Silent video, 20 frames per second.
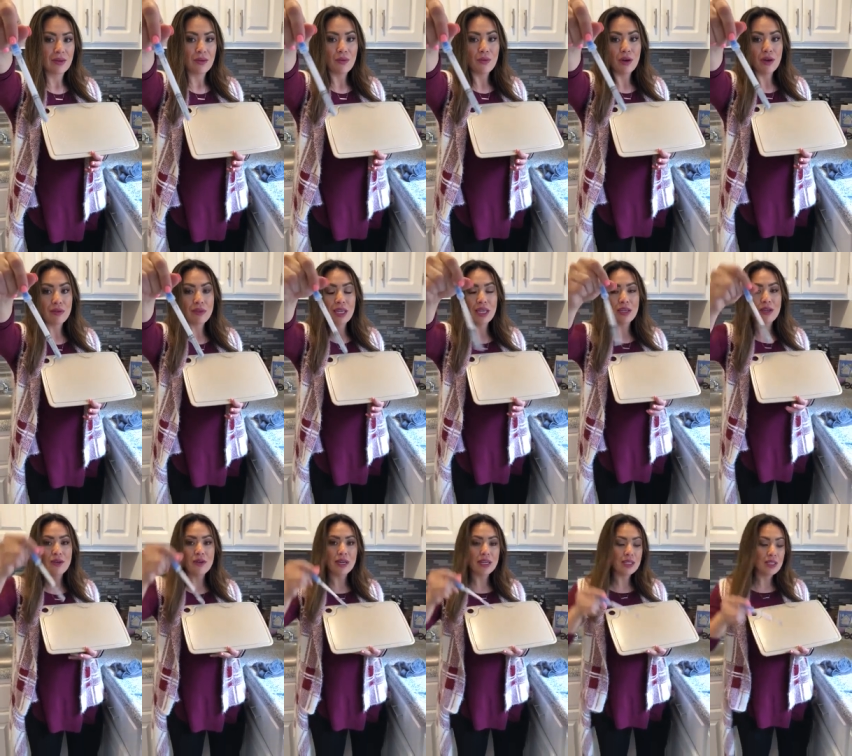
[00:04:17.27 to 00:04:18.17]
Well,
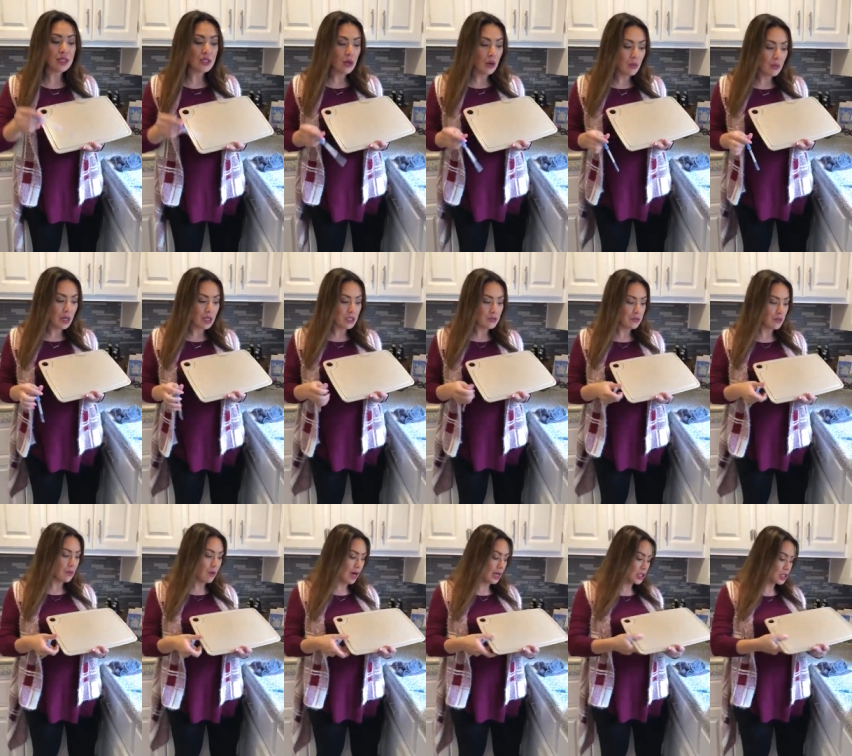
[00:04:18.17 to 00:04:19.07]
thank you guys so much
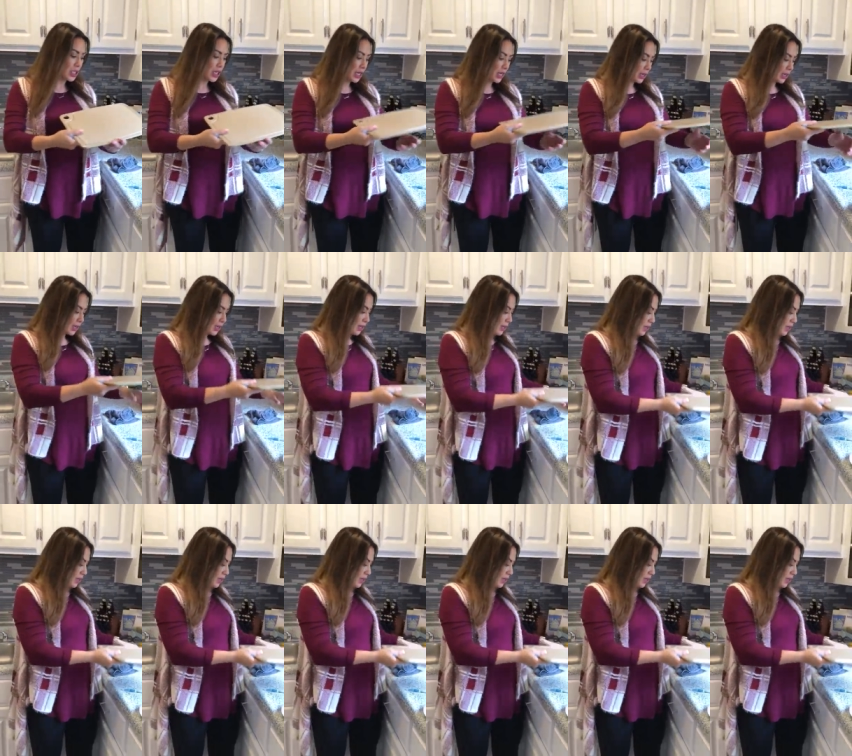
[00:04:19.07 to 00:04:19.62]
for watching.